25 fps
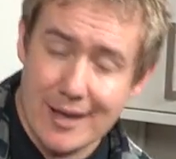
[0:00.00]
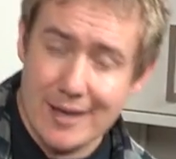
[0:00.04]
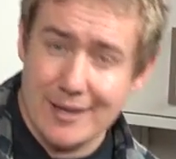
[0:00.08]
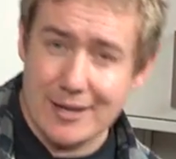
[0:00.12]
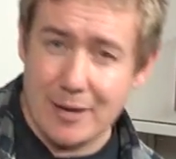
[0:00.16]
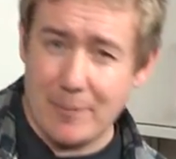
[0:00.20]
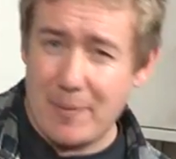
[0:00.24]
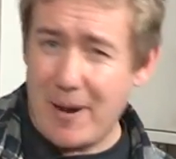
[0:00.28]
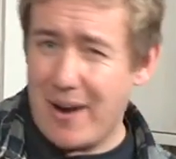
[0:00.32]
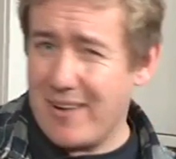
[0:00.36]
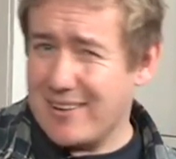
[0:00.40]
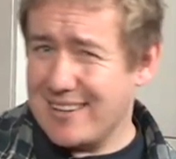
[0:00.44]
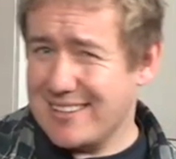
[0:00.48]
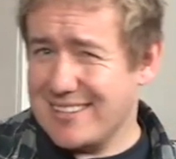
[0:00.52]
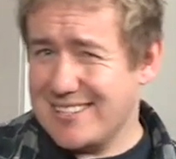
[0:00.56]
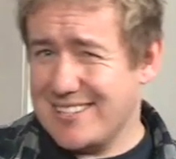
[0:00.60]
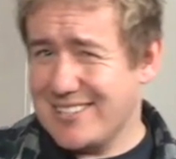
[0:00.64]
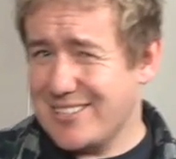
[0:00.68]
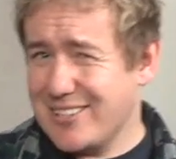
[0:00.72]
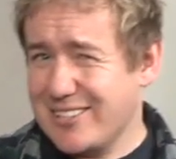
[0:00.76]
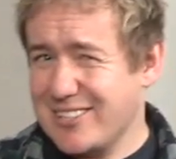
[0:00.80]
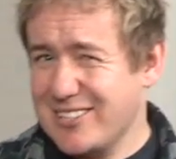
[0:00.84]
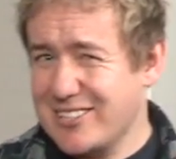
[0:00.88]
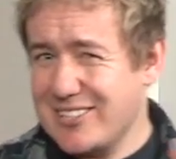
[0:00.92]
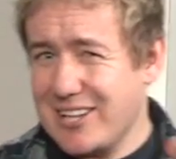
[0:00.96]
Now apparently this
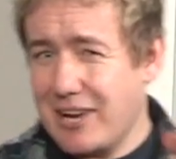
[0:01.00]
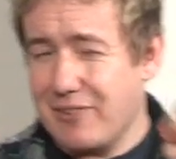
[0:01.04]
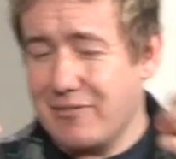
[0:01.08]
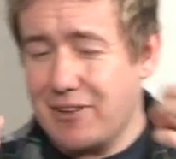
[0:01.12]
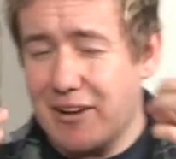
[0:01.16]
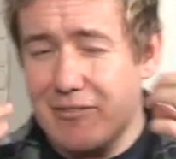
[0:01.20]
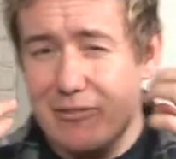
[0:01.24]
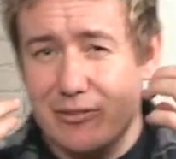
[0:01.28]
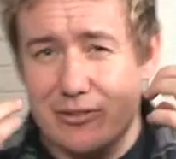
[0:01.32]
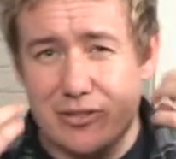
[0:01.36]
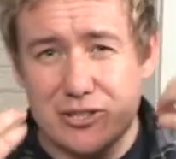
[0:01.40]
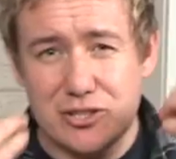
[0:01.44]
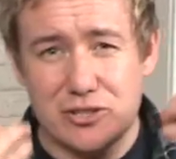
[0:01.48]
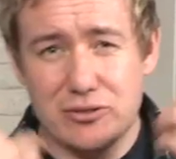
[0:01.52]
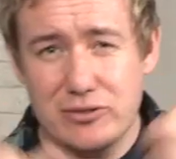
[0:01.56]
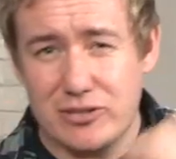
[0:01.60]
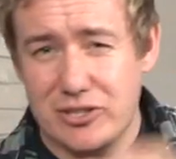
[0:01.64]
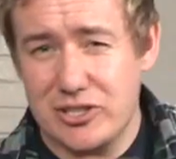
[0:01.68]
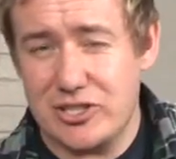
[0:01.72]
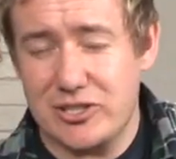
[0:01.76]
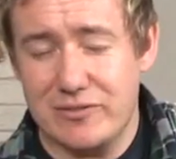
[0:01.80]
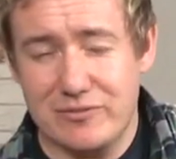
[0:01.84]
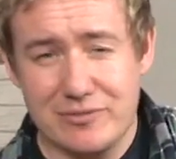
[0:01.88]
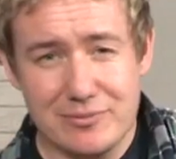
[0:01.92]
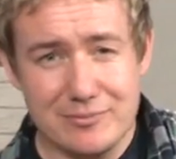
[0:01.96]
is like a South African
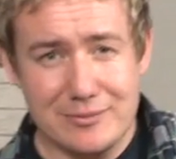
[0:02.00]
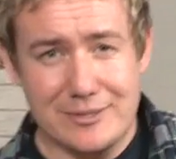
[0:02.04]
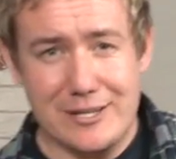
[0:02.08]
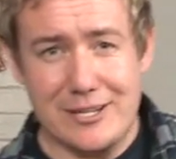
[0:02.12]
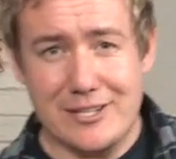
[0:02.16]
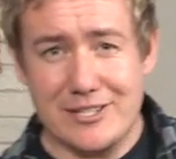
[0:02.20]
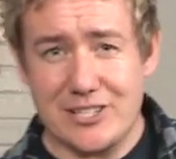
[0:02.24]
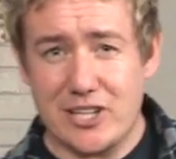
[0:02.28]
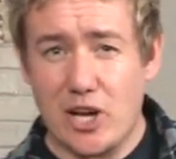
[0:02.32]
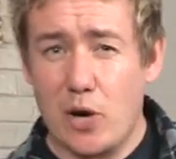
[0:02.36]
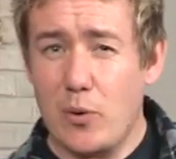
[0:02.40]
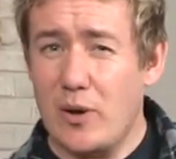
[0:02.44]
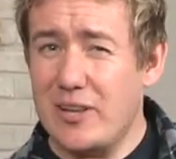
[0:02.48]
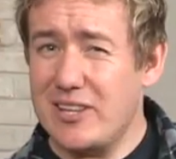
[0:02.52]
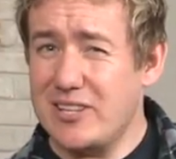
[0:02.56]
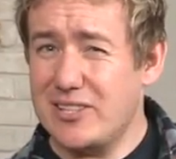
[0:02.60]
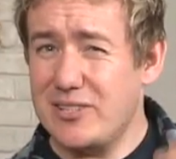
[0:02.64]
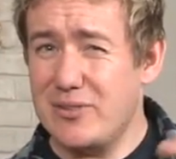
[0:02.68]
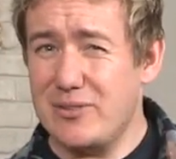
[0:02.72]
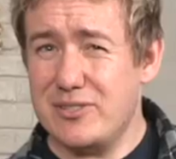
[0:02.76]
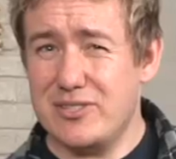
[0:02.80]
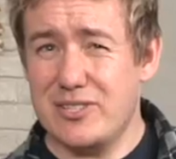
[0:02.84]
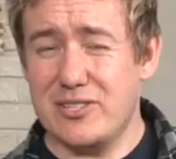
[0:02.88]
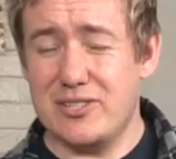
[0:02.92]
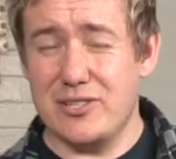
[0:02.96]
tradition from years ago where they
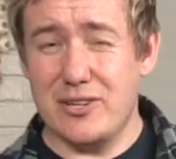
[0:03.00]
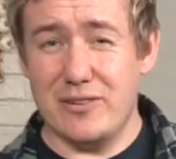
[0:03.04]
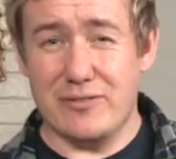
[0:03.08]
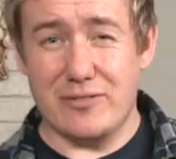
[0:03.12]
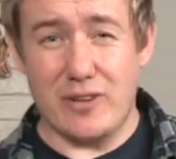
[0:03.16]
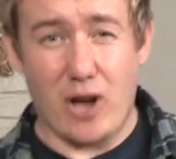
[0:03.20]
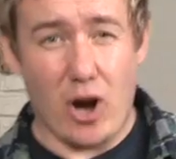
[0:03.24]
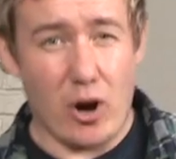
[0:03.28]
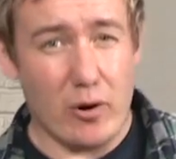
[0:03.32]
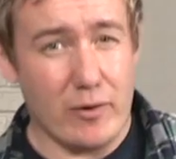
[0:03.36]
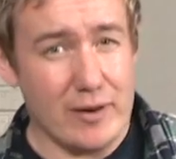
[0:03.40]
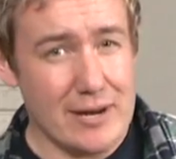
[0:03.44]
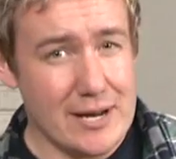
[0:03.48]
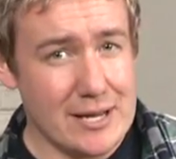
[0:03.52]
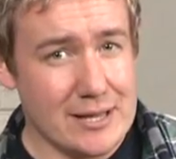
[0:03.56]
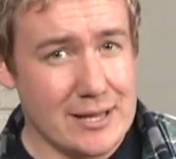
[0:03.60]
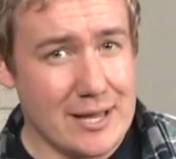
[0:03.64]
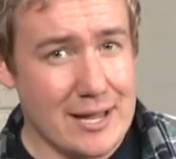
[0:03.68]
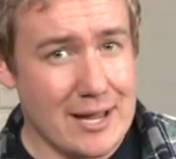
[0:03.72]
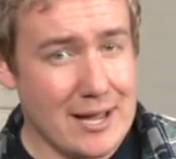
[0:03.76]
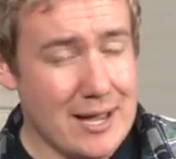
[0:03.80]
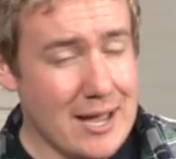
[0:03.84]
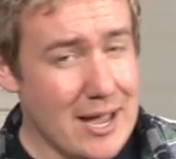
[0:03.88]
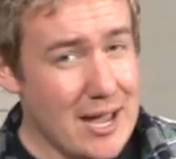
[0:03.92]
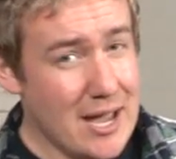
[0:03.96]
used to serve curry in
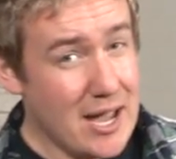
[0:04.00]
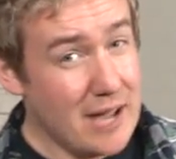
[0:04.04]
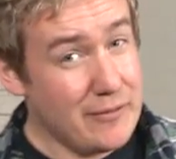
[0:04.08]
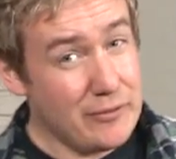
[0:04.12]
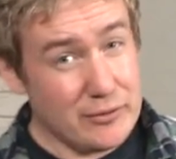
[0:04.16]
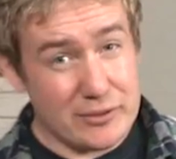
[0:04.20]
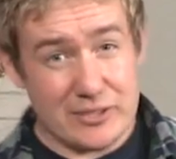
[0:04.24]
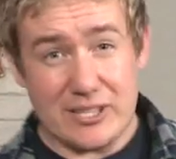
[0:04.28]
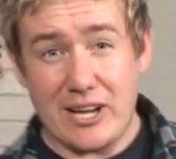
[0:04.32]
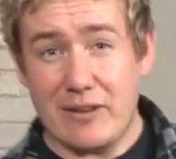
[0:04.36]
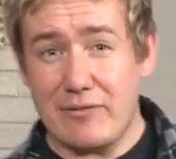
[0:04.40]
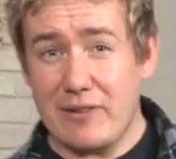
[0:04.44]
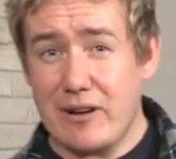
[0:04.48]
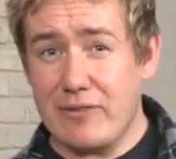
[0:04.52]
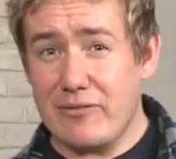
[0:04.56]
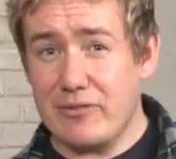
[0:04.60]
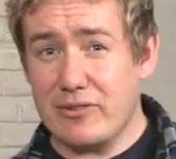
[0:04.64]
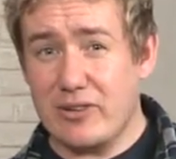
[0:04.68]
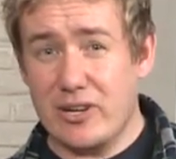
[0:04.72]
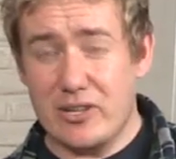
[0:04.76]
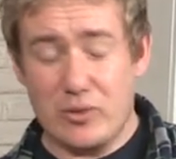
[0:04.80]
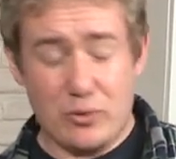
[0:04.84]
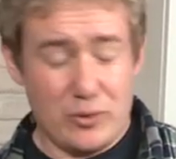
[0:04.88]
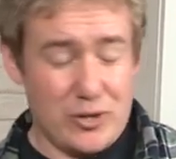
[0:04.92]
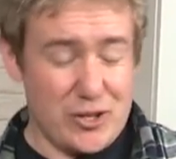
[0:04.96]
there. If you're South
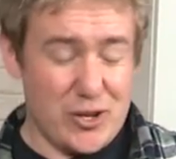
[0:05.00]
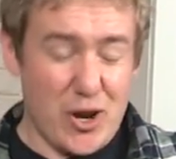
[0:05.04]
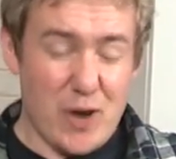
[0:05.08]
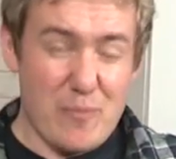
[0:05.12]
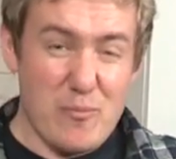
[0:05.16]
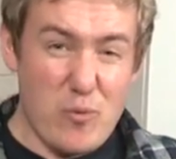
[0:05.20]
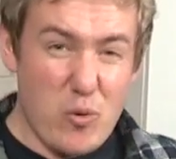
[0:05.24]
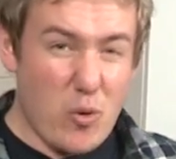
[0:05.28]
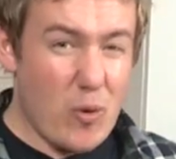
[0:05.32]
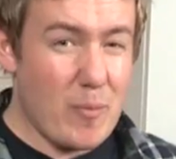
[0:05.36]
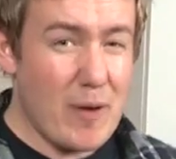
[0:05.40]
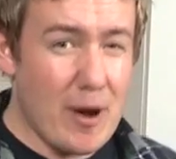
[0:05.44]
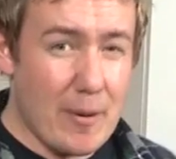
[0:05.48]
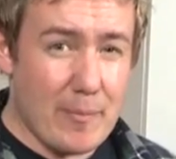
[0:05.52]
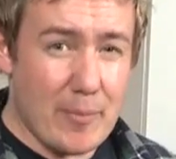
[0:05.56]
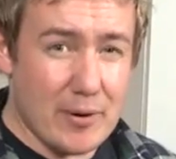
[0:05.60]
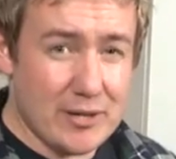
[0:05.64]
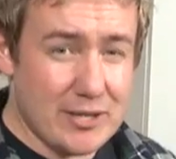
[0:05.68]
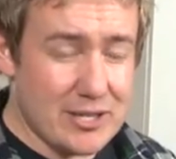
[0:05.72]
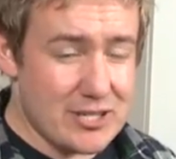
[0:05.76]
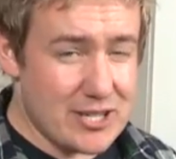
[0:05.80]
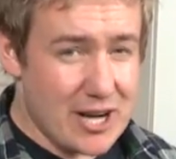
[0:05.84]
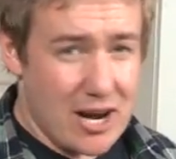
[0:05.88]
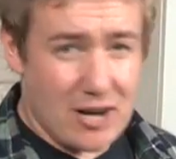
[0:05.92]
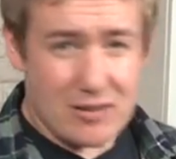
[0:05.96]
African or you know more about
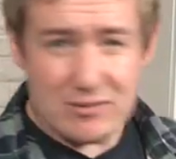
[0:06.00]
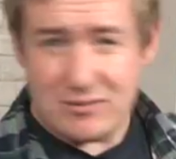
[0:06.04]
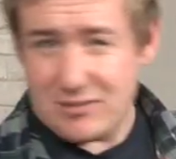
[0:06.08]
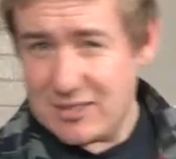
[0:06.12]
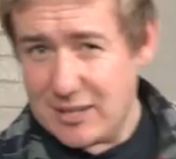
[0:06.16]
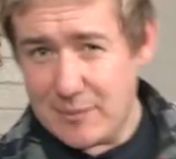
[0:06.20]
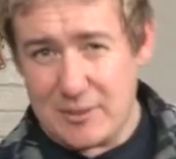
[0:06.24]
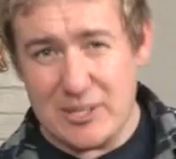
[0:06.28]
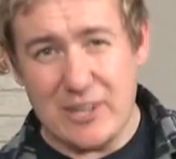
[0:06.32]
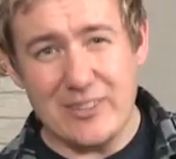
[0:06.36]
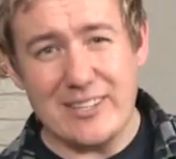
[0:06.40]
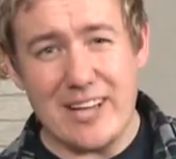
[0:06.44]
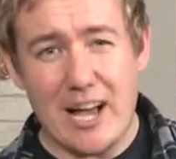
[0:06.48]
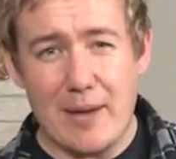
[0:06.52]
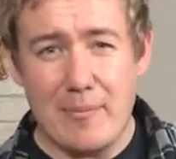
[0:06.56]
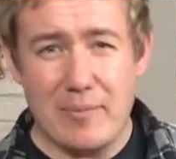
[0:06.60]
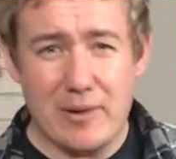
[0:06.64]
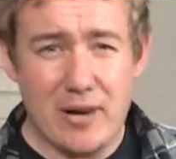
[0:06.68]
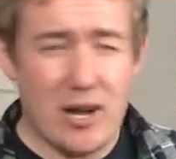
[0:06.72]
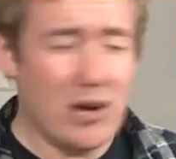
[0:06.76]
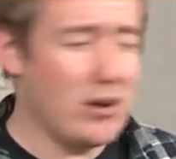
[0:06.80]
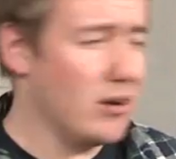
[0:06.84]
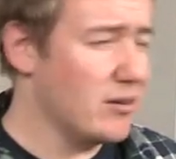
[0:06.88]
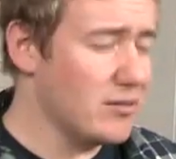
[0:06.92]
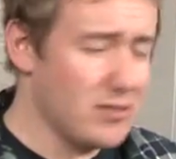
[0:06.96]
bunny chow, let me know down
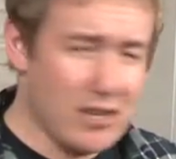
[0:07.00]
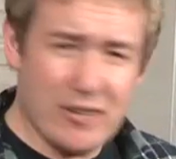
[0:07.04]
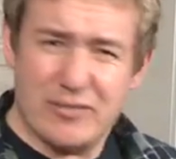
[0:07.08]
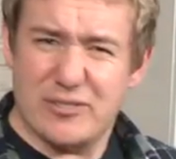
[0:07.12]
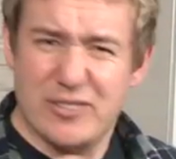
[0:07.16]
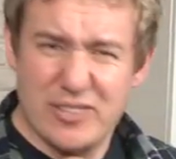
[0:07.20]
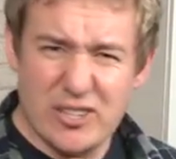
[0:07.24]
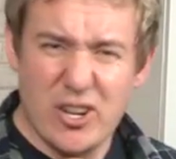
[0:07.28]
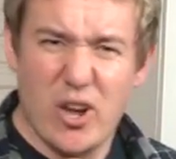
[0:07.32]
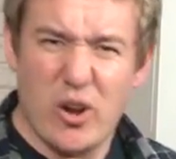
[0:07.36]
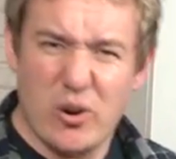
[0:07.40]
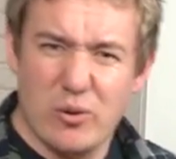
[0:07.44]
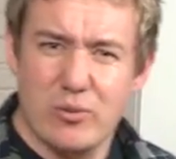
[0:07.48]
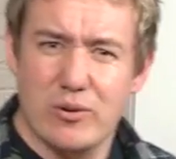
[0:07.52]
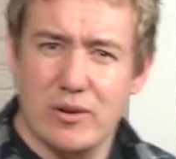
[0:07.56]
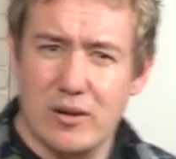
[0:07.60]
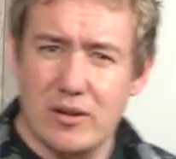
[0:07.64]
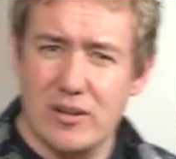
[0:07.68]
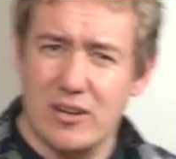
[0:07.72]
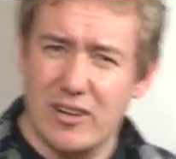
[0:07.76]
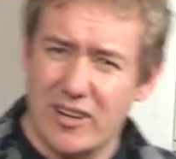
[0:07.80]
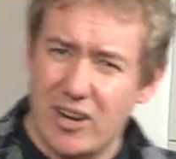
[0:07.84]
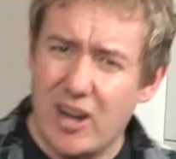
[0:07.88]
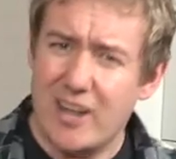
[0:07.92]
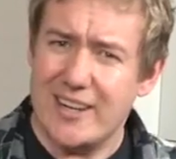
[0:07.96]
below. I'd love to know,
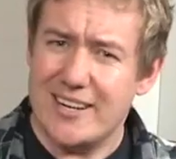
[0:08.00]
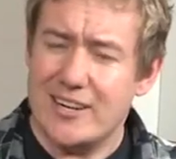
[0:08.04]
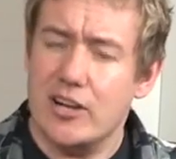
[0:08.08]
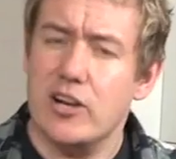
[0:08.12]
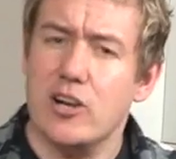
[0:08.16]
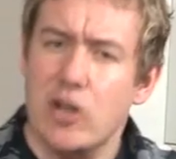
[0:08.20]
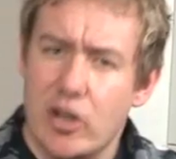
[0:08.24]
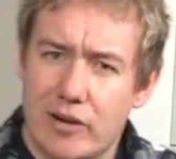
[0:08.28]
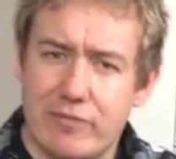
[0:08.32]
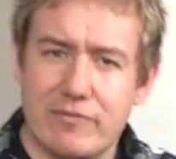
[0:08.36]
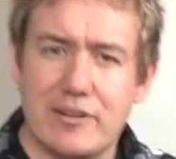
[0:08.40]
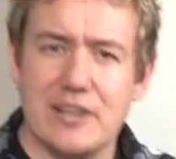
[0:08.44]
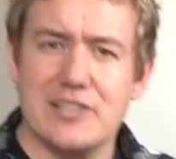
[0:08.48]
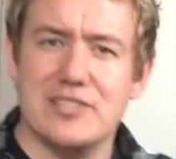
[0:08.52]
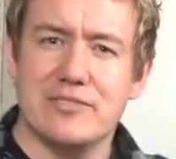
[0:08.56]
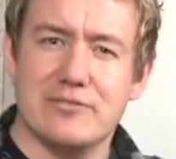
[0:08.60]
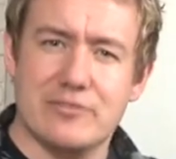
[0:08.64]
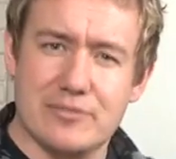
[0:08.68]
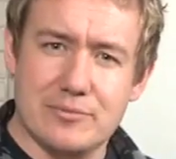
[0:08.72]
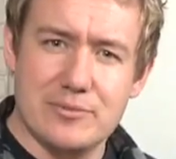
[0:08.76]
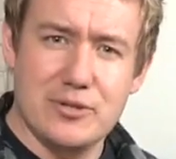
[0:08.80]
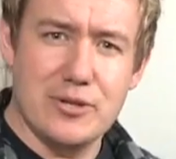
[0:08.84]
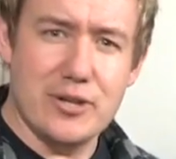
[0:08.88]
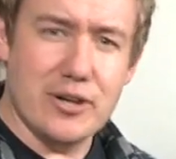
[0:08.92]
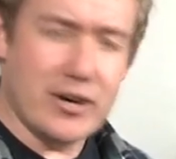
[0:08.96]
like I need a life lesson
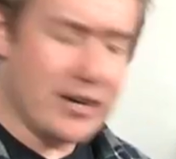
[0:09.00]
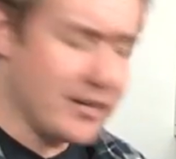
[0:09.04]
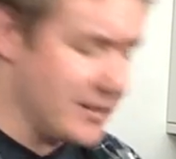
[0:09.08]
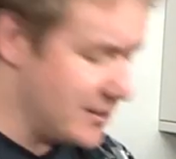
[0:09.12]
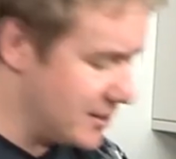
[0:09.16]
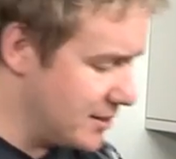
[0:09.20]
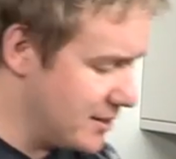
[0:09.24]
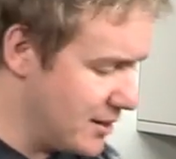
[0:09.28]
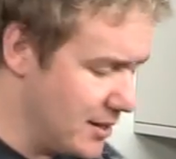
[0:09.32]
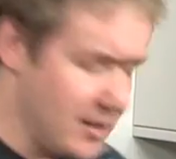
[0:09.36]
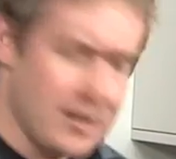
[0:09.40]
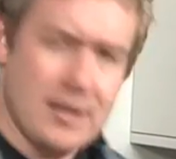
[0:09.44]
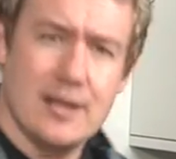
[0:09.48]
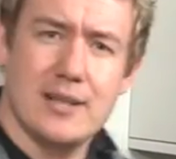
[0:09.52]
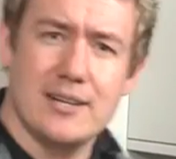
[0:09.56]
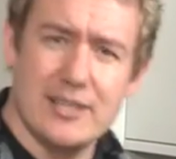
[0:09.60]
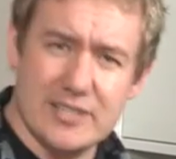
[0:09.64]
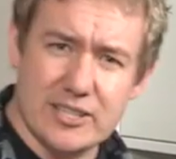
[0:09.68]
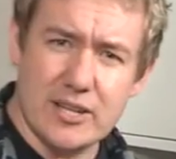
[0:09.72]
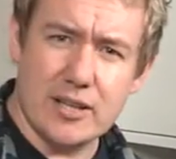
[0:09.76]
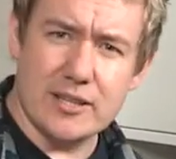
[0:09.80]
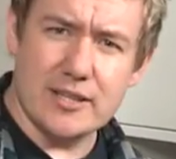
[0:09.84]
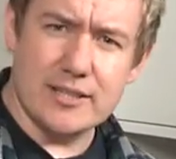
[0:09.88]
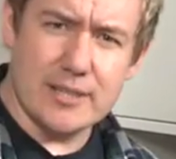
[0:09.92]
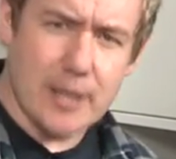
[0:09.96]
from you guys. Let's
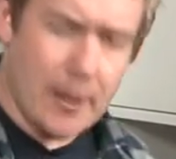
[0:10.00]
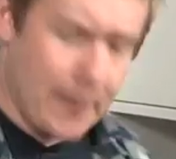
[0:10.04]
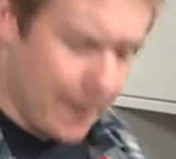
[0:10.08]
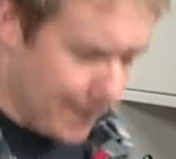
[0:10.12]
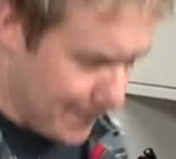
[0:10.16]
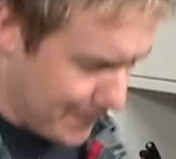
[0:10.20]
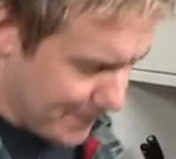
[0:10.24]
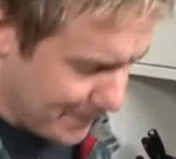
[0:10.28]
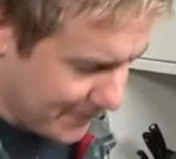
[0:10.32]
cut this up.